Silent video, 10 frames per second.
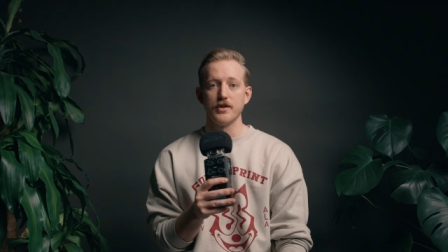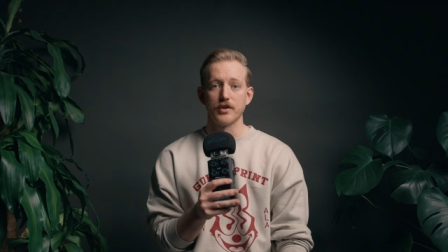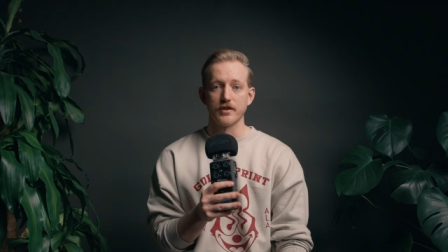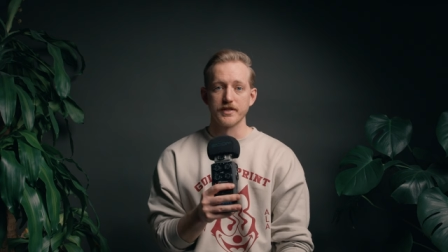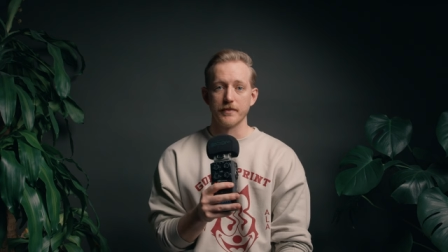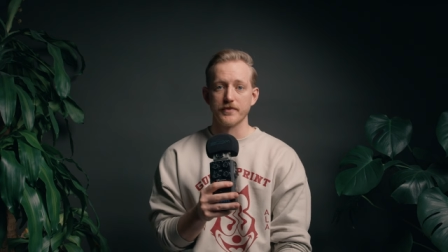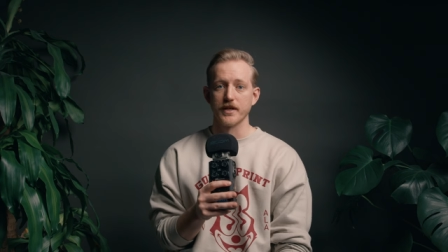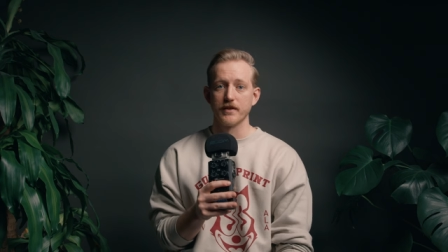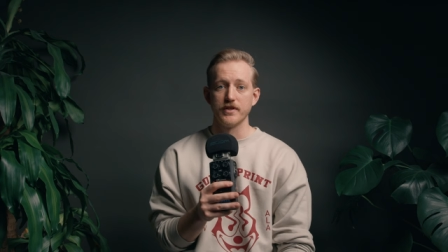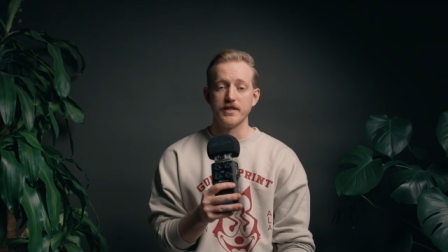you learned
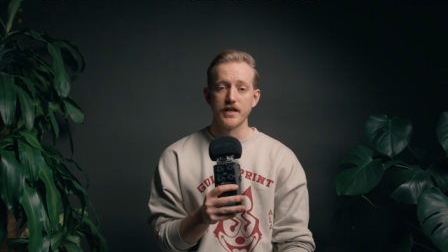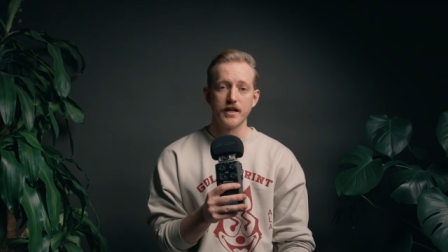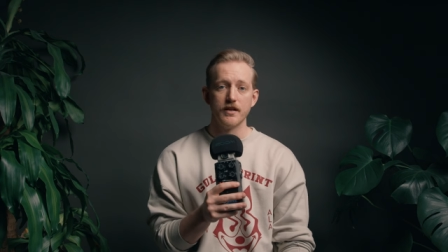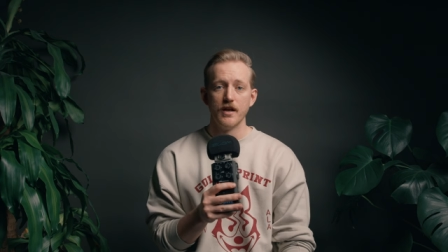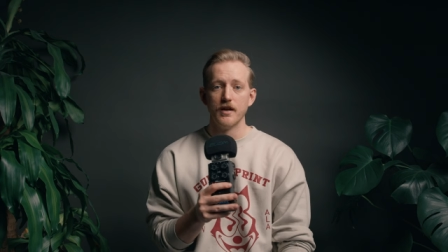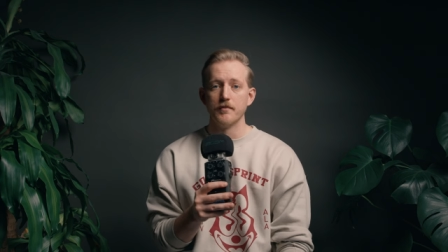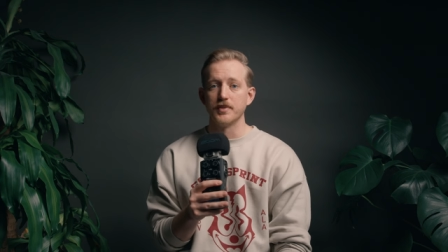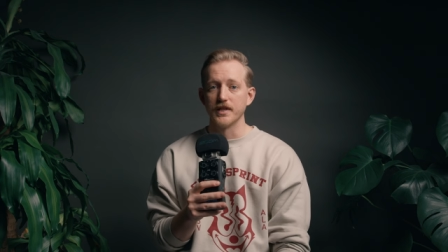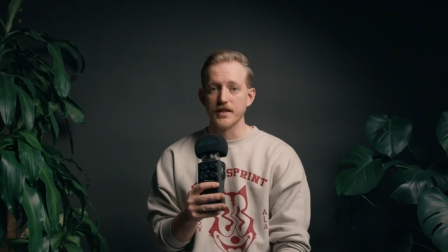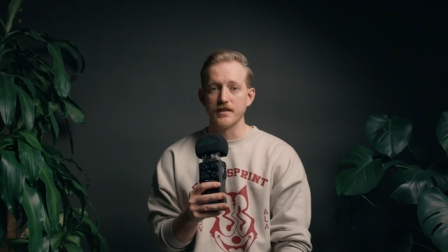something. If you did,
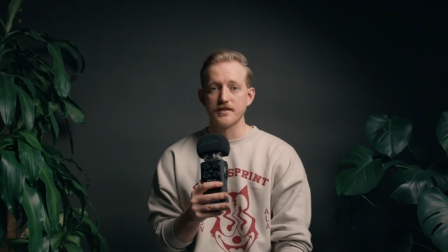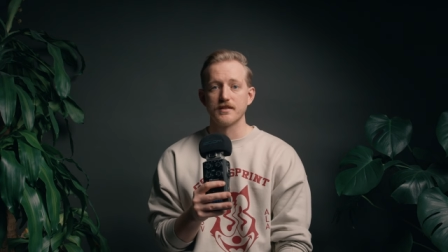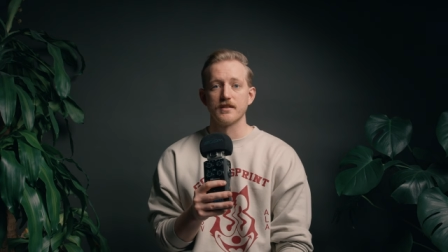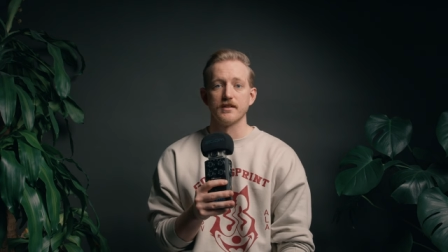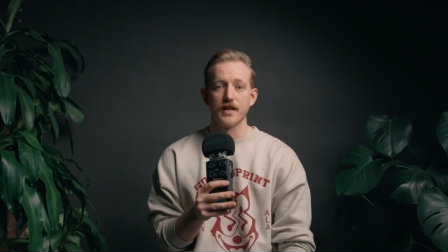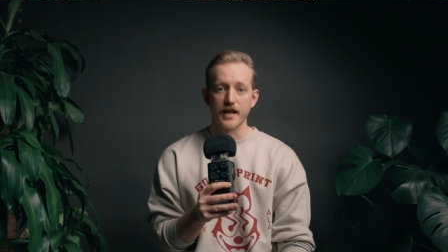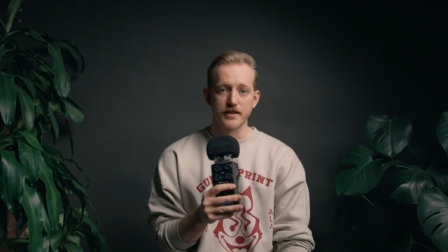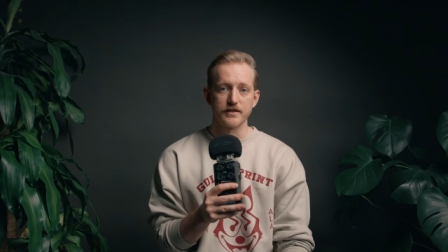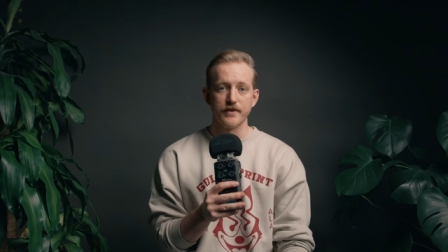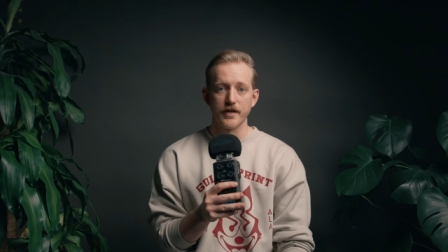please like
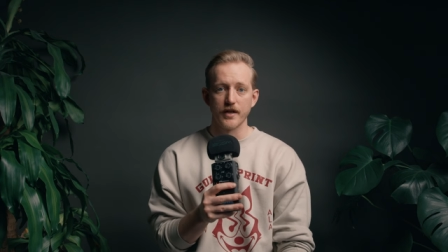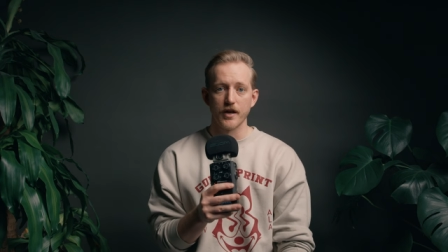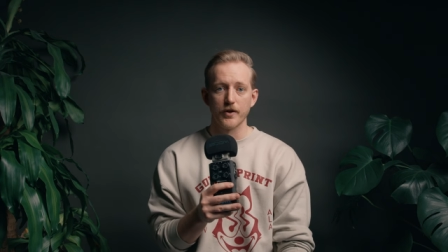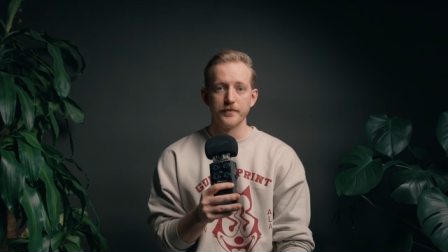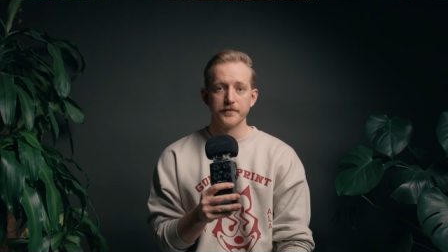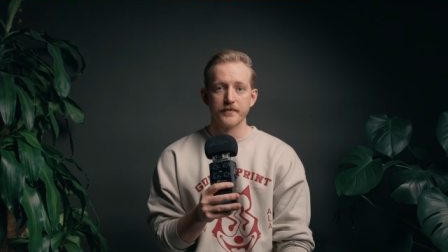this video,